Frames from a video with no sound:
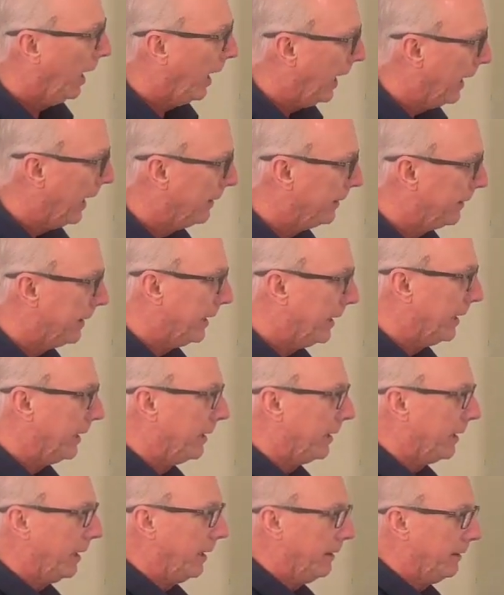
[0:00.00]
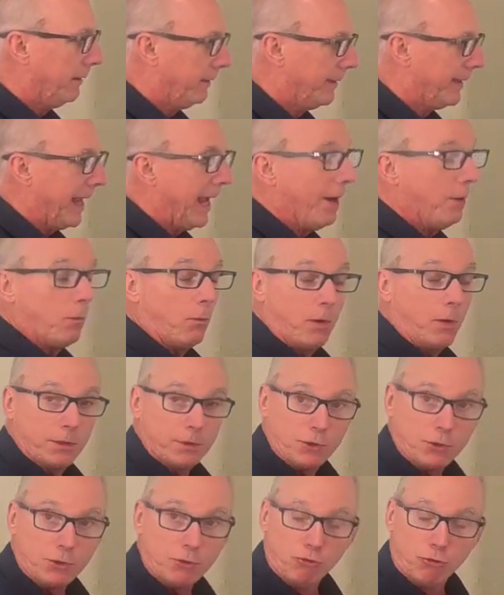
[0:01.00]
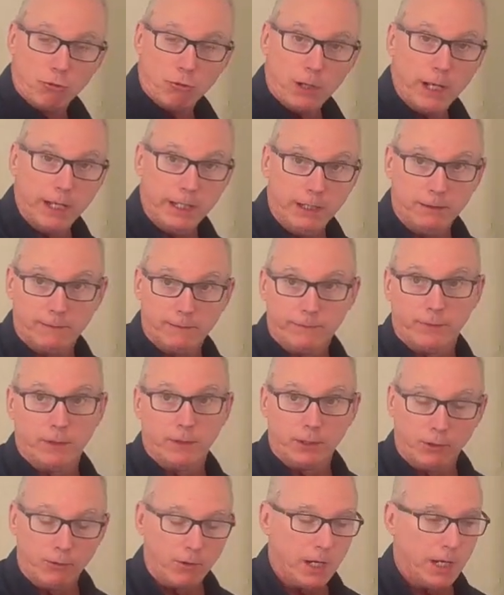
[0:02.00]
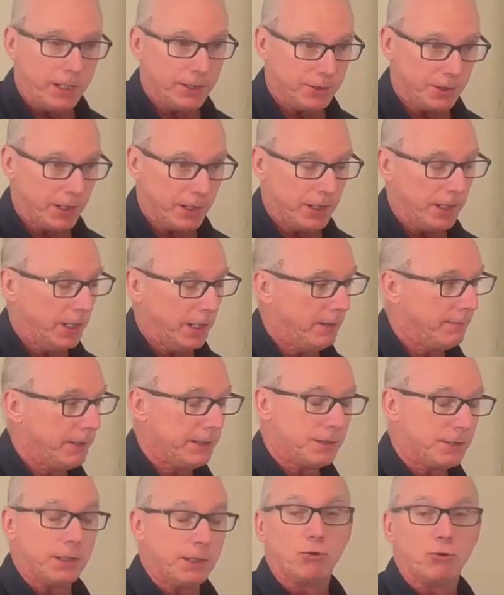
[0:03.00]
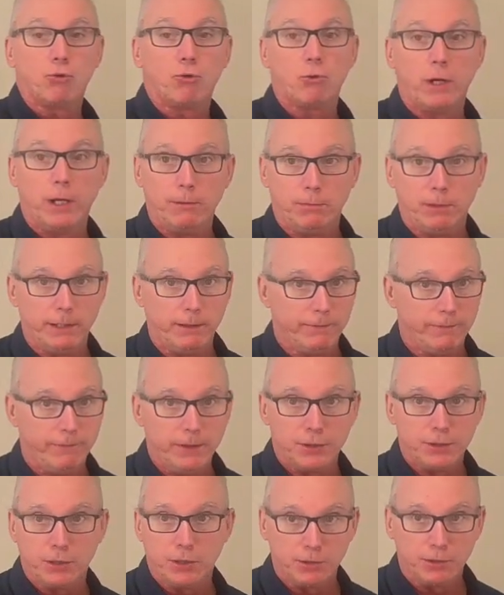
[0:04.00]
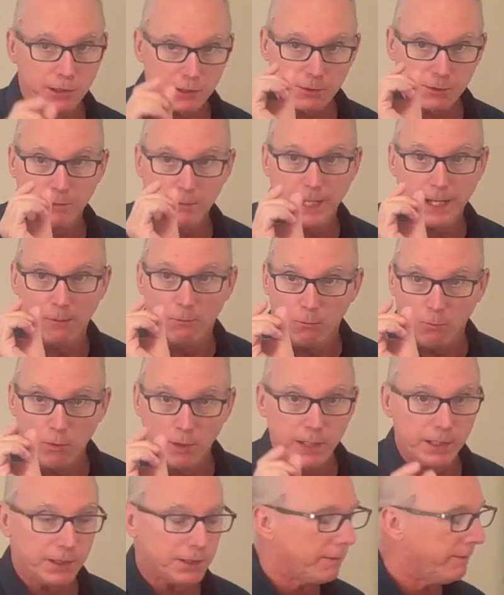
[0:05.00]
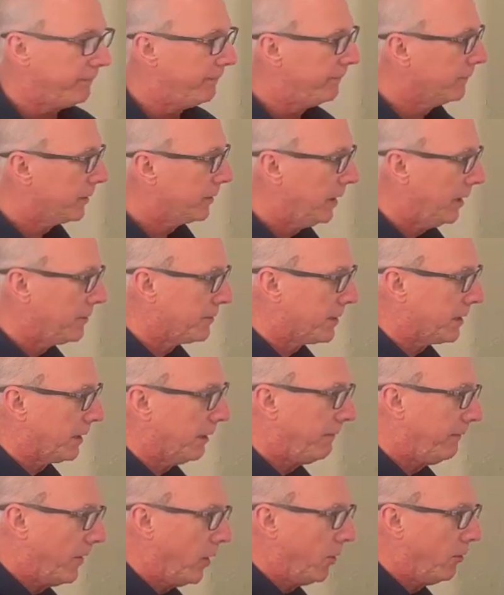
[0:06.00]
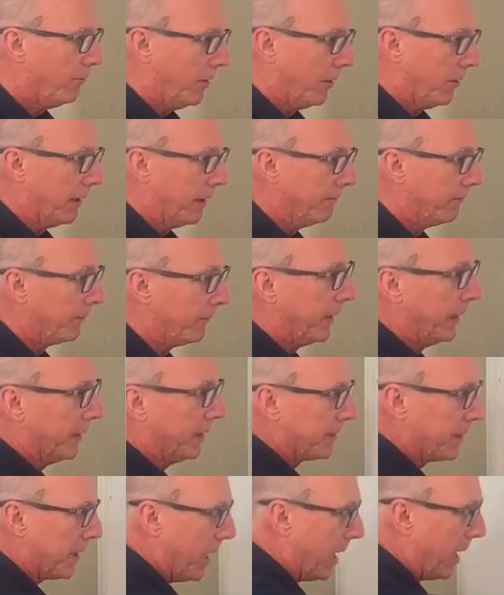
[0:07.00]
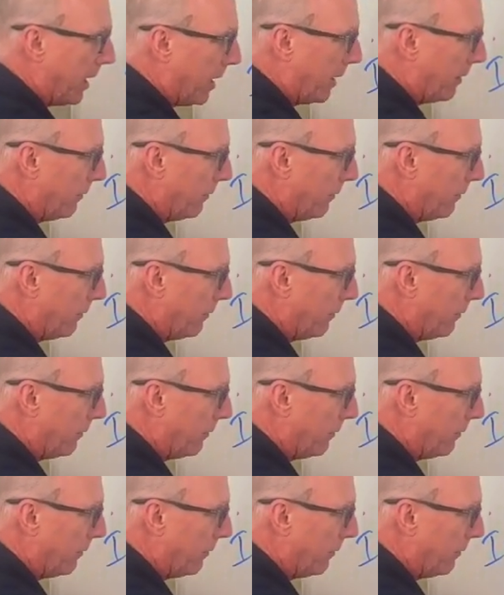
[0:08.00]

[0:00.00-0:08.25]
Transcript: And then that works great for the garage area. I mean, it's incredibly efficient just with that 1 inch of closed cell foam on it. The entire